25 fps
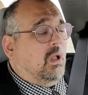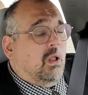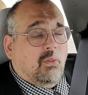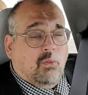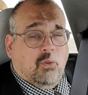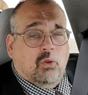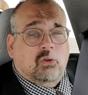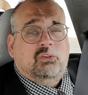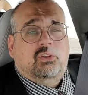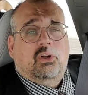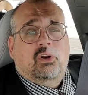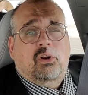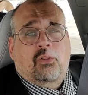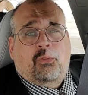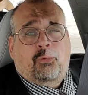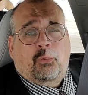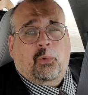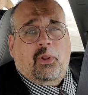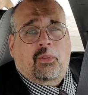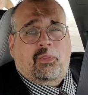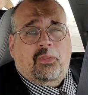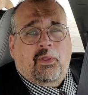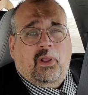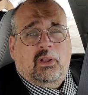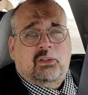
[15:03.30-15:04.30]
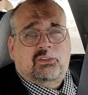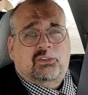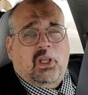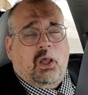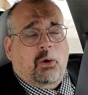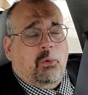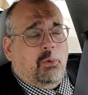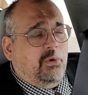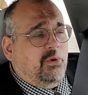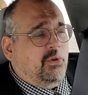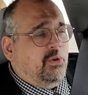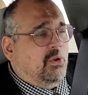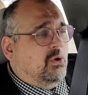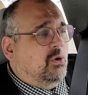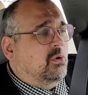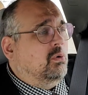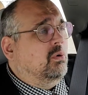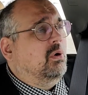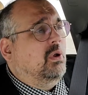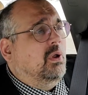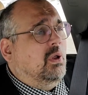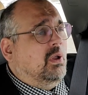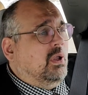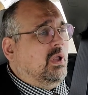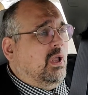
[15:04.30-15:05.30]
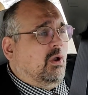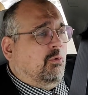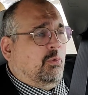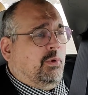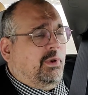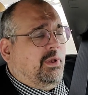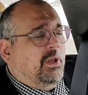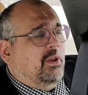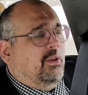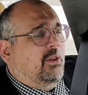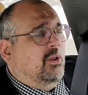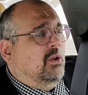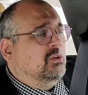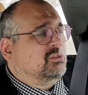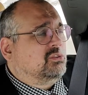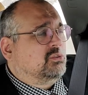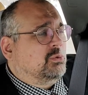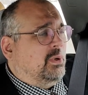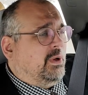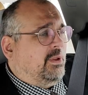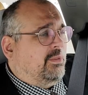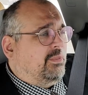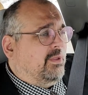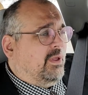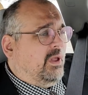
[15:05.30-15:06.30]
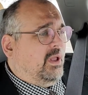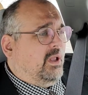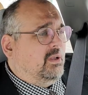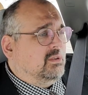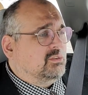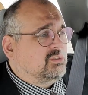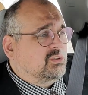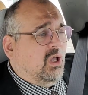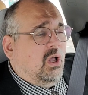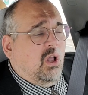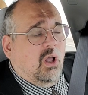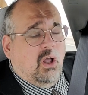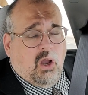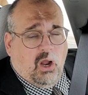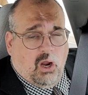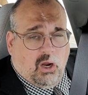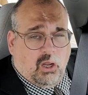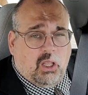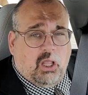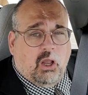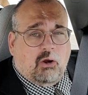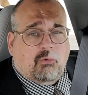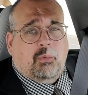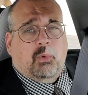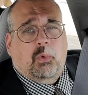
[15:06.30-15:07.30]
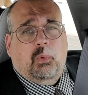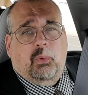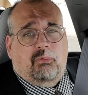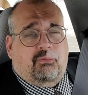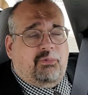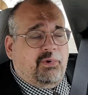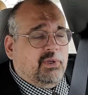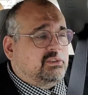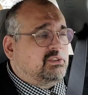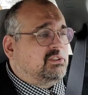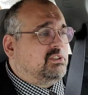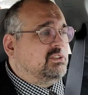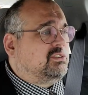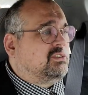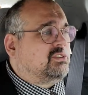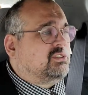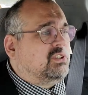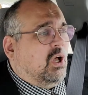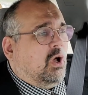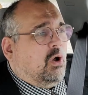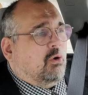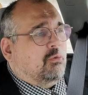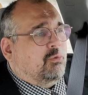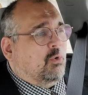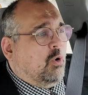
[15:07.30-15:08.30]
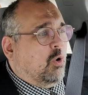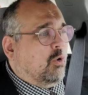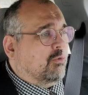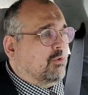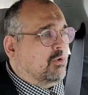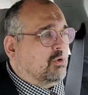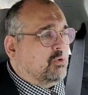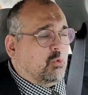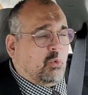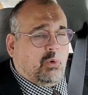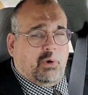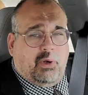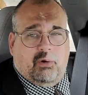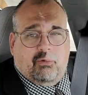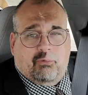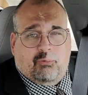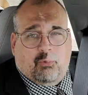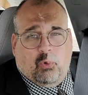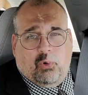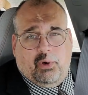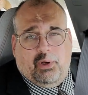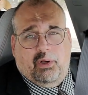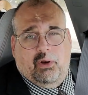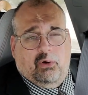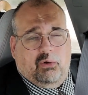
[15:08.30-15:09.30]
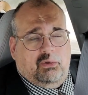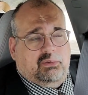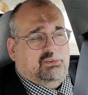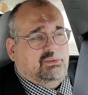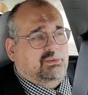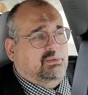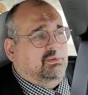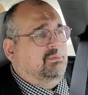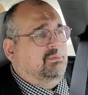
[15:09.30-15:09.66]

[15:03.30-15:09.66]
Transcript: Those are the three things I would do. If we did those three things, our government would fix itself over 20 to 40 years.